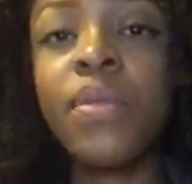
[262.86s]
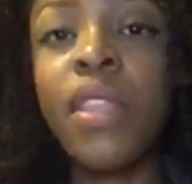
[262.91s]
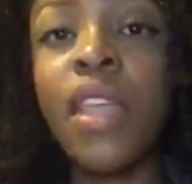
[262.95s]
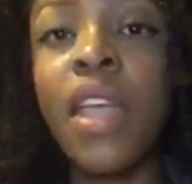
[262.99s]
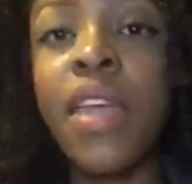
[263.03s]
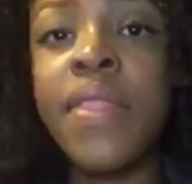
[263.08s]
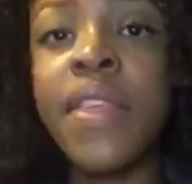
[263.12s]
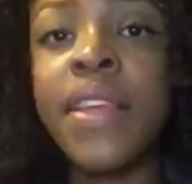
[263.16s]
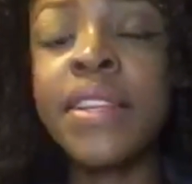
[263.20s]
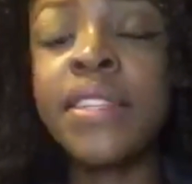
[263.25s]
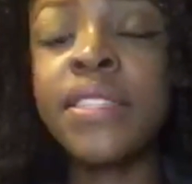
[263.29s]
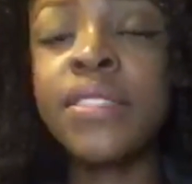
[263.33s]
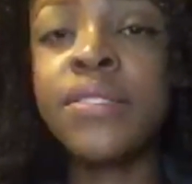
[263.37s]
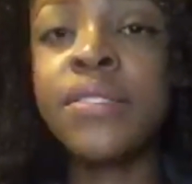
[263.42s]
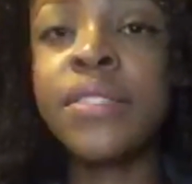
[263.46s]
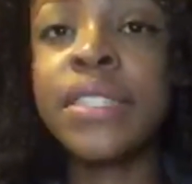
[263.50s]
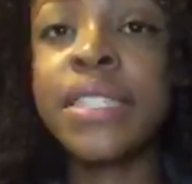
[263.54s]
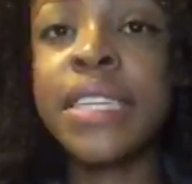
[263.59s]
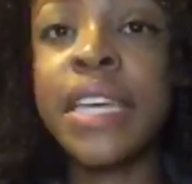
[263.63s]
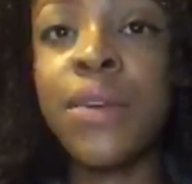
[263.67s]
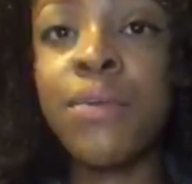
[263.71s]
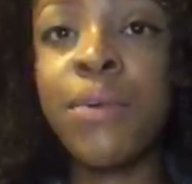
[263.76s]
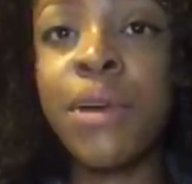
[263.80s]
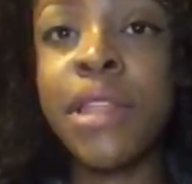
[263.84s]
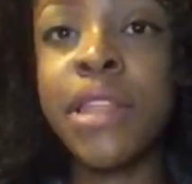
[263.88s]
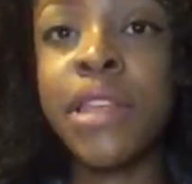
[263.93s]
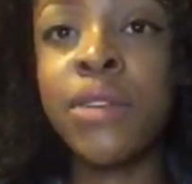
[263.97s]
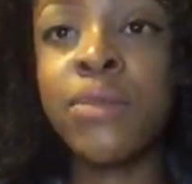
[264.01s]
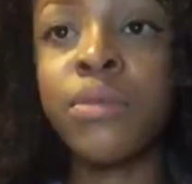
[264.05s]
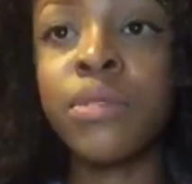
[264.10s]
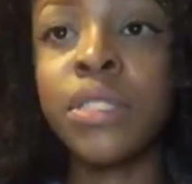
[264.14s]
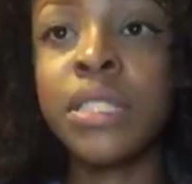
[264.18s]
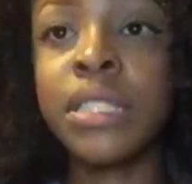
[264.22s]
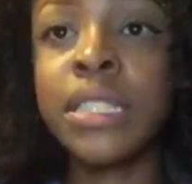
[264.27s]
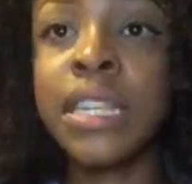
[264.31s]
And then you'll say whether
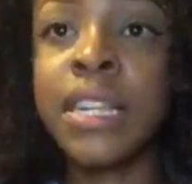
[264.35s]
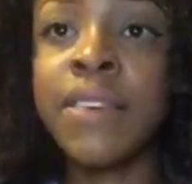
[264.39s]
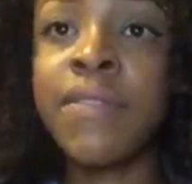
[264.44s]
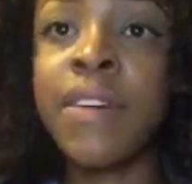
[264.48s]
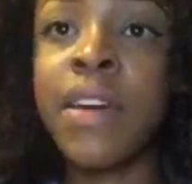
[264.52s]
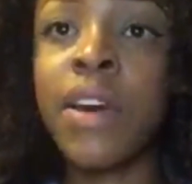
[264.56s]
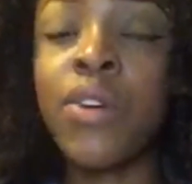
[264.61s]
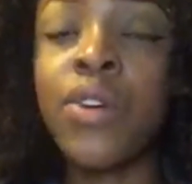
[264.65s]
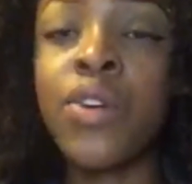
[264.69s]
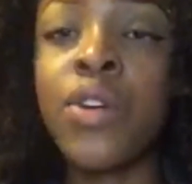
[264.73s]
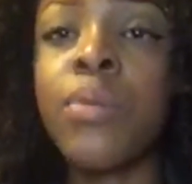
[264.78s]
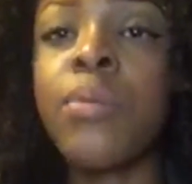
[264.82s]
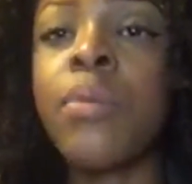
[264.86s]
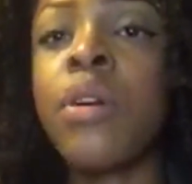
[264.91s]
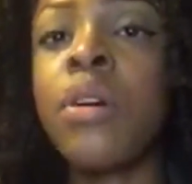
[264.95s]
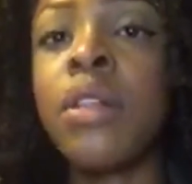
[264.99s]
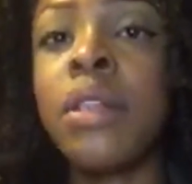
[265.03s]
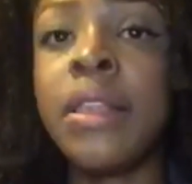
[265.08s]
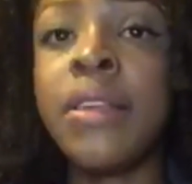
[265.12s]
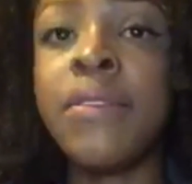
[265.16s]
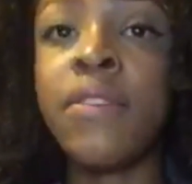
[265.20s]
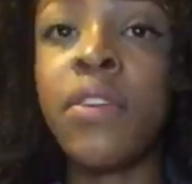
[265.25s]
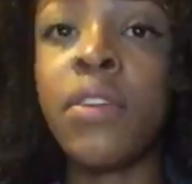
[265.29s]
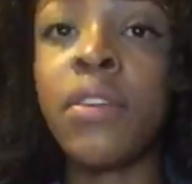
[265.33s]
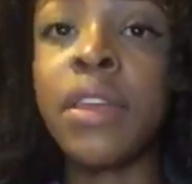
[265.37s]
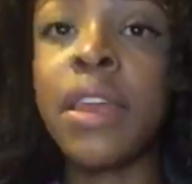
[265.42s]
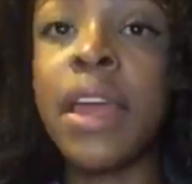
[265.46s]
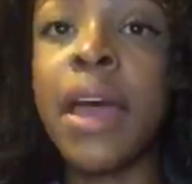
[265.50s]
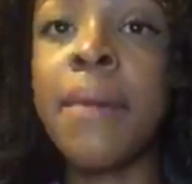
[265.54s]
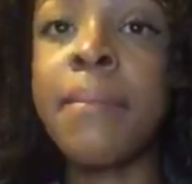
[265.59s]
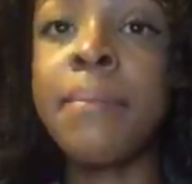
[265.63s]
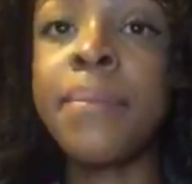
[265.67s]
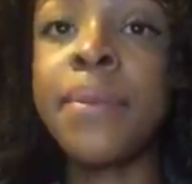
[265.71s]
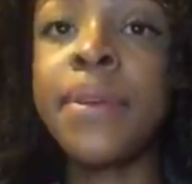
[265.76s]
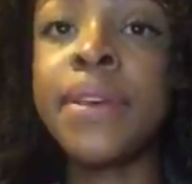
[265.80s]
you want to live at home or live on
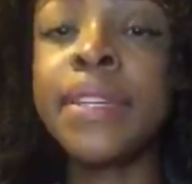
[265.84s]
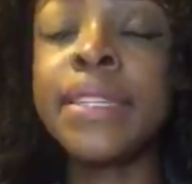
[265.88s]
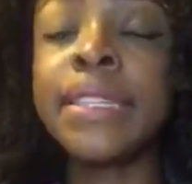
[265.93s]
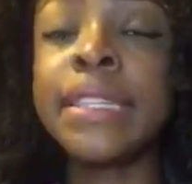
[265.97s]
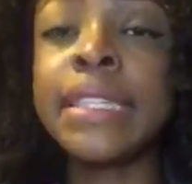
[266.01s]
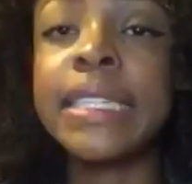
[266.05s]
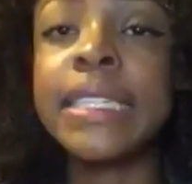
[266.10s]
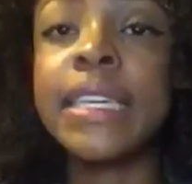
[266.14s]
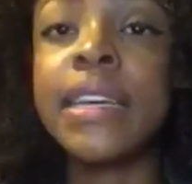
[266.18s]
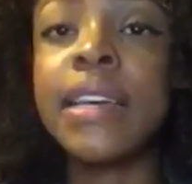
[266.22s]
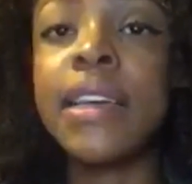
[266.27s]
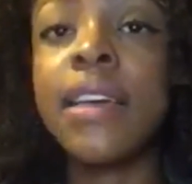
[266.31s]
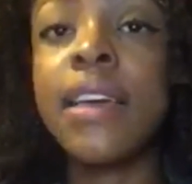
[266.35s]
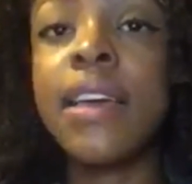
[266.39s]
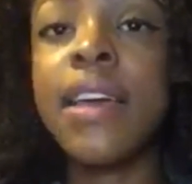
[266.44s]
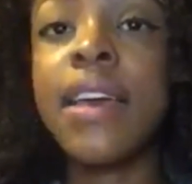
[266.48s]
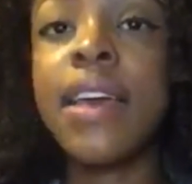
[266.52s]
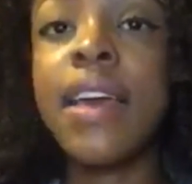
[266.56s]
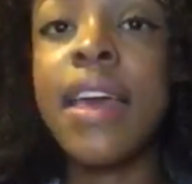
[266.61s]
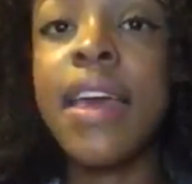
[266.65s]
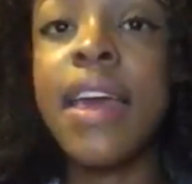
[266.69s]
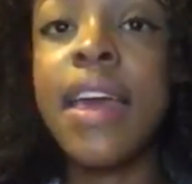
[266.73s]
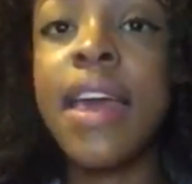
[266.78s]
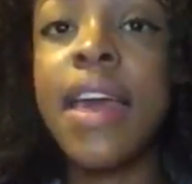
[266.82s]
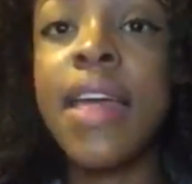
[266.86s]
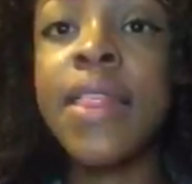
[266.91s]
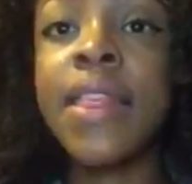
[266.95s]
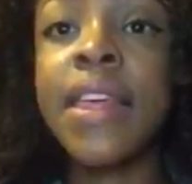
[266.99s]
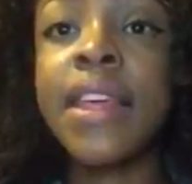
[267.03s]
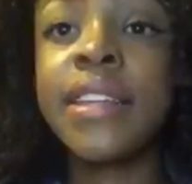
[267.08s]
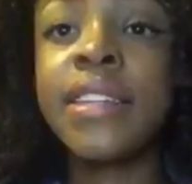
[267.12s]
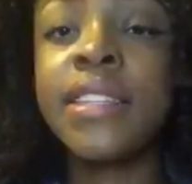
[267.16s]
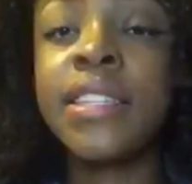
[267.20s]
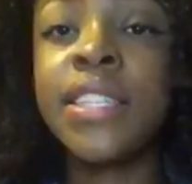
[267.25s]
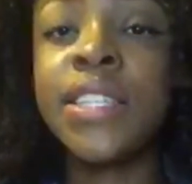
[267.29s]
campus, and
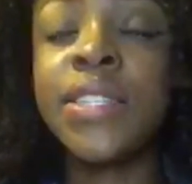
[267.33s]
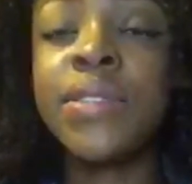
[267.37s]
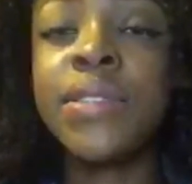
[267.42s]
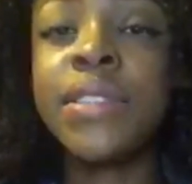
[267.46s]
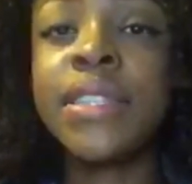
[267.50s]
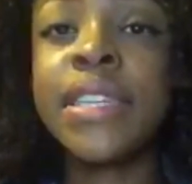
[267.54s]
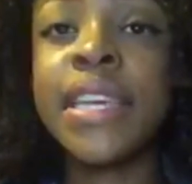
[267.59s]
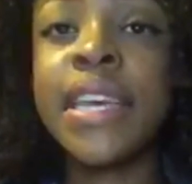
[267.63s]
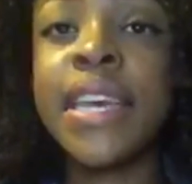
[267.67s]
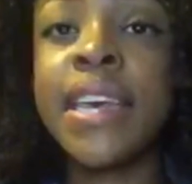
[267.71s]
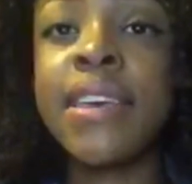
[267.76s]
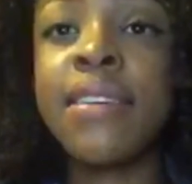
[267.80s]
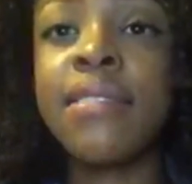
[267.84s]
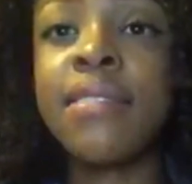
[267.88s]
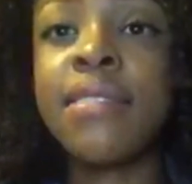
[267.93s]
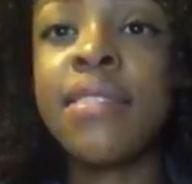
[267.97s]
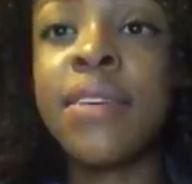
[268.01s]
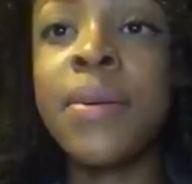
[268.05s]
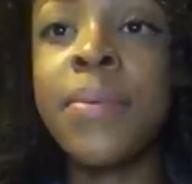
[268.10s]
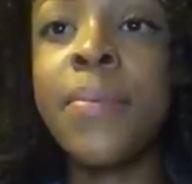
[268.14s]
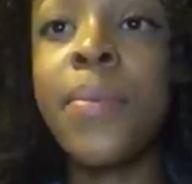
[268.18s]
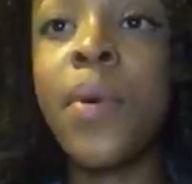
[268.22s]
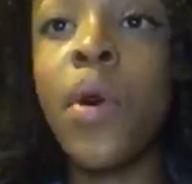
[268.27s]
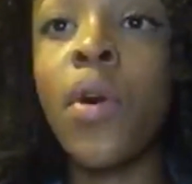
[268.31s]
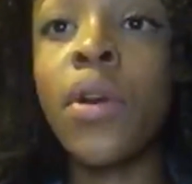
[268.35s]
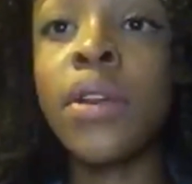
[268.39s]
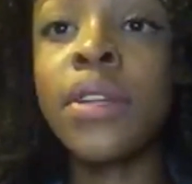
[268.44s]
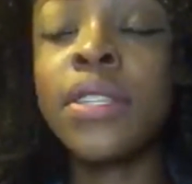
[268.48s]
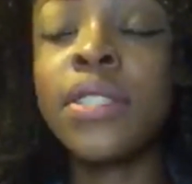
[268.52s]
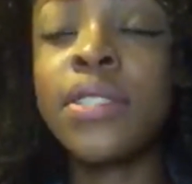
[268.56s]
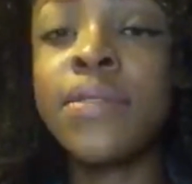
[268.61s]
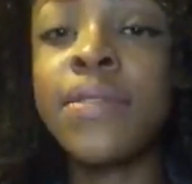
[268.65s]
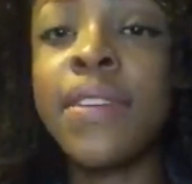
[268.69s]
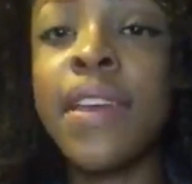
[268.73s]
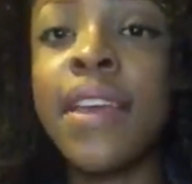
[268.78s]
then you say the
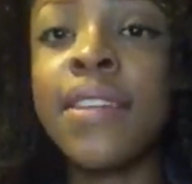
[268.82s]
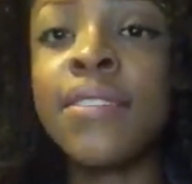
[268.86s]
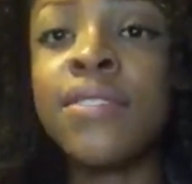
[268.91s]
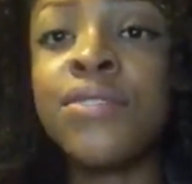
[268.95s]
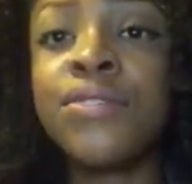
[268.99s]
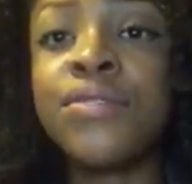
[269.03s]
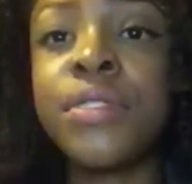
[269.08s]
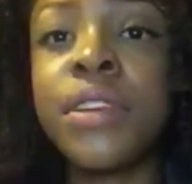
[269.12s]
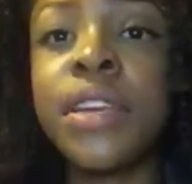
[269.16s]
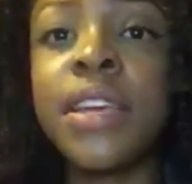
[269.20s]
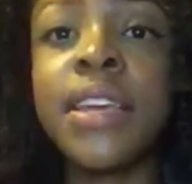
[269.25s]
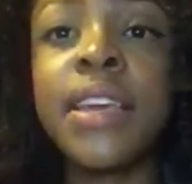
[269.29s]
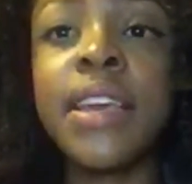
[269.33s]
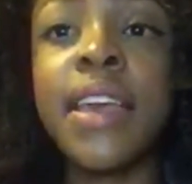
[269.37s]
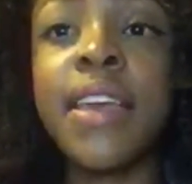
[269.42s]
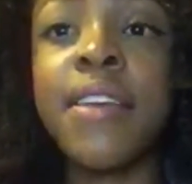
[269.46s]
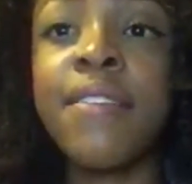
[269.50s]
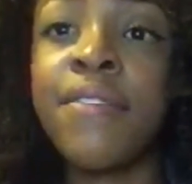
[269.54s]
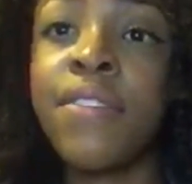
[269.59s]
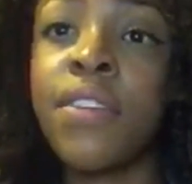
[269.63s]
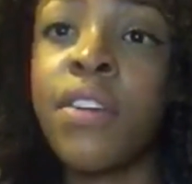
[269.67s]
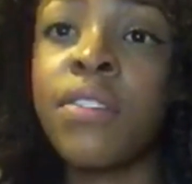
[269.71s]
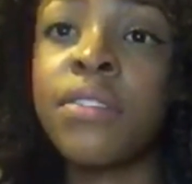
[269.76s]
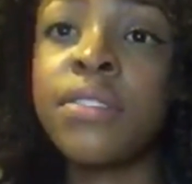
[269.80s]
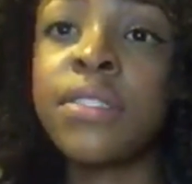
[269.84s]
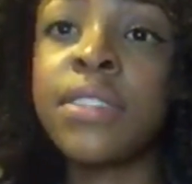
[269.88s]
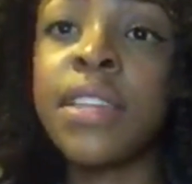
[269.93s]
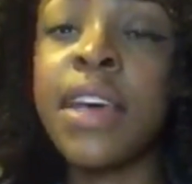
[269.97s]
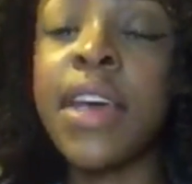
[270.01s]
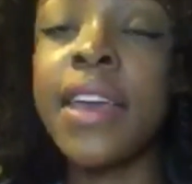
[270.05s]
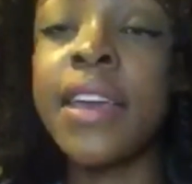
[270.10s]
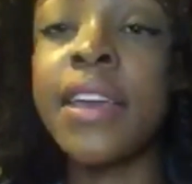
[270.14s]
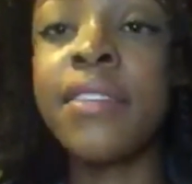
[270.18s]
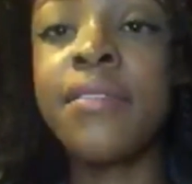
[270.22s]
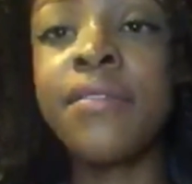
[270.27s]
point of entry. If you're
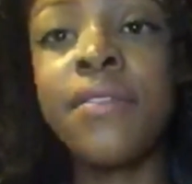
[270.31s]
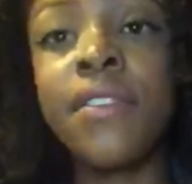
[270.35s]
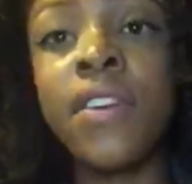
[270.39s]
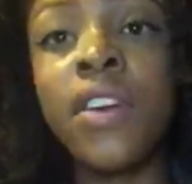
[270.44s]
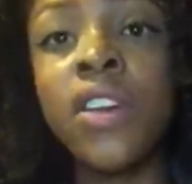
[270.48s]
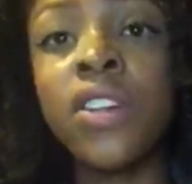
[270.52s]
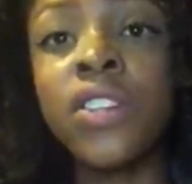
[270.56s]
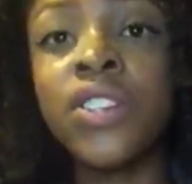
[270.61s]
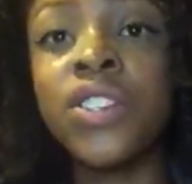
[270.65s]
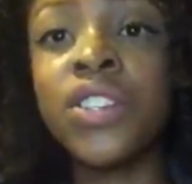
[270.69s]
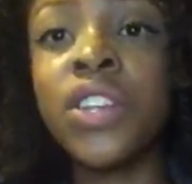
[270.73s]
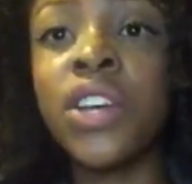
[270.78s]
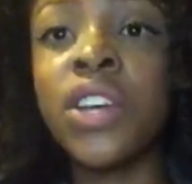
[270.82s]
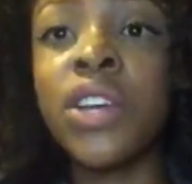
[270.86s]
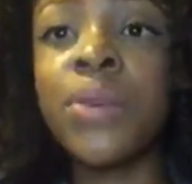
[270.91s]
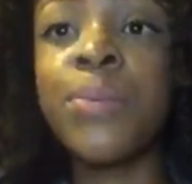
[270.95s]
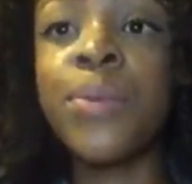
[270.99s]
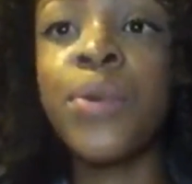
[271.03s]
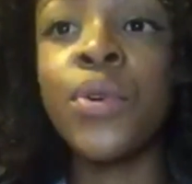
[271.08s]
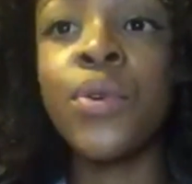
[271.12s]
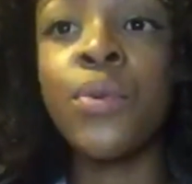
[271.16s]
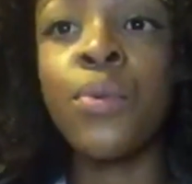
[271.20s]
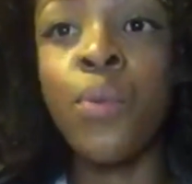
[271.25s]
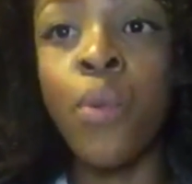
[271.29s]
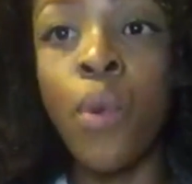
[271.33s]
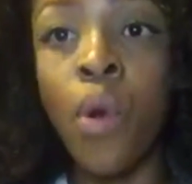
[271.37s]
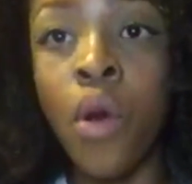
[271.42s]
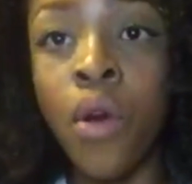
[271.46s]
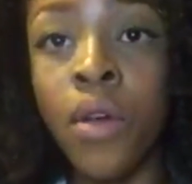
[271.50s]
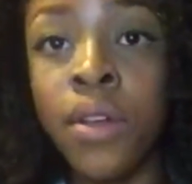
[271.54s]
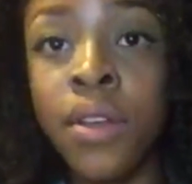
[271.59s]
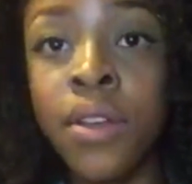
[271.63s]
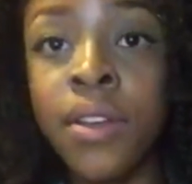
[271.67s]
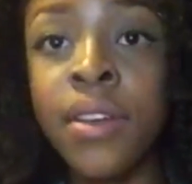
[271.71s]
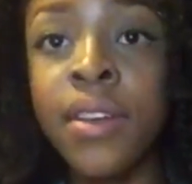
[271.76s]
starting in first year, you put
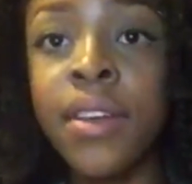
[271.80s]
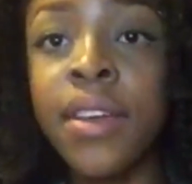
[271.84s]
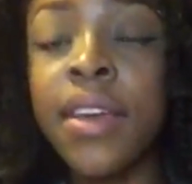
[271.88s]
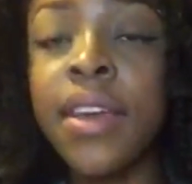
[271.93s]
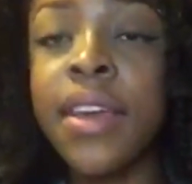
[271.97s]
1.